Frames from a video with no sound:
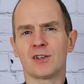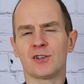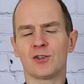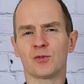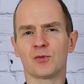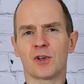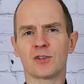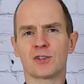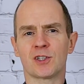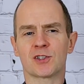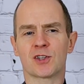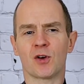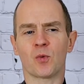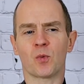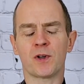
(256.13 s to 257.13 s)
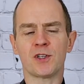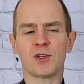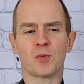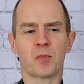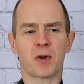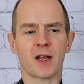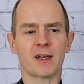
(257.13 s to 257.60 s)
you'll notice that when
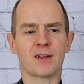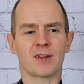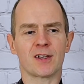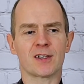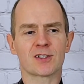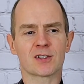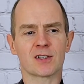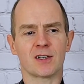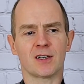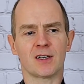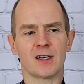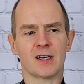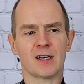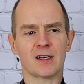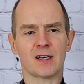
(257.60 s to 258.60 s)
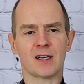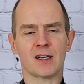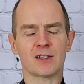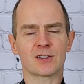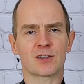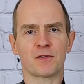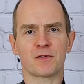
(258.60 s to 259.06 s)
you play this,
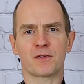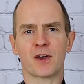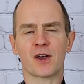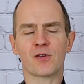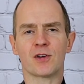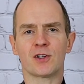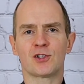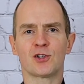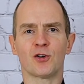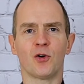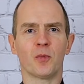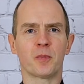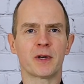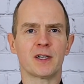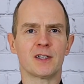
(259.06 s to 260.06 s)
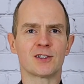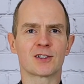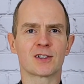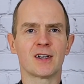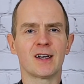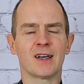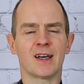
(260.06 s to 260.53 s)
it's a very short piece.